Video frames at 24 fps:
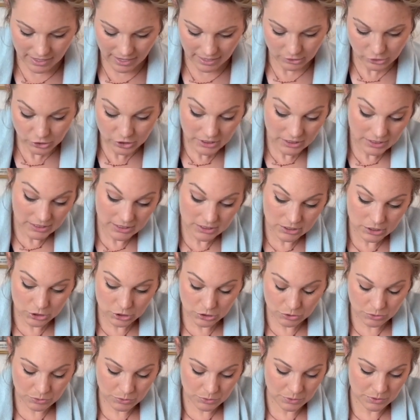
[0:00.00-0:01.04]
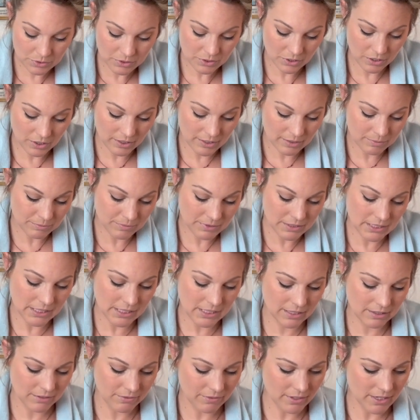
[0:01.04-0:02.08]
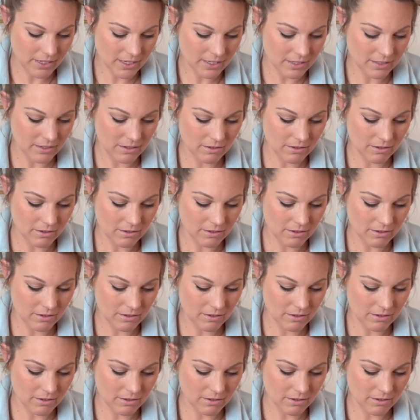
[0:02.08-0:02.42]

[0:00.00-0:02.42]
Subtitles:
Actually, these two are empty, right?